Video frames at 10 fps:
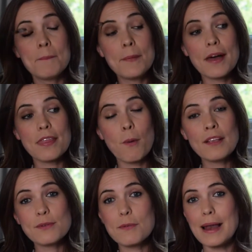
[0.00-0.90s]
But the
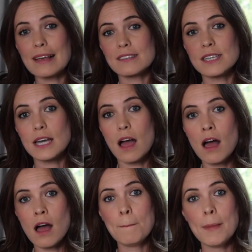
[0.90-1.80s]
ones with the plastic
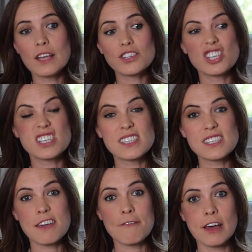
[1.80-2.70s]
are much
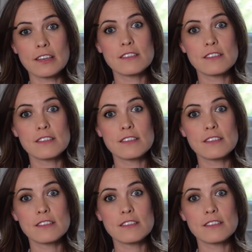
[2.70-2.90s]
stiffer,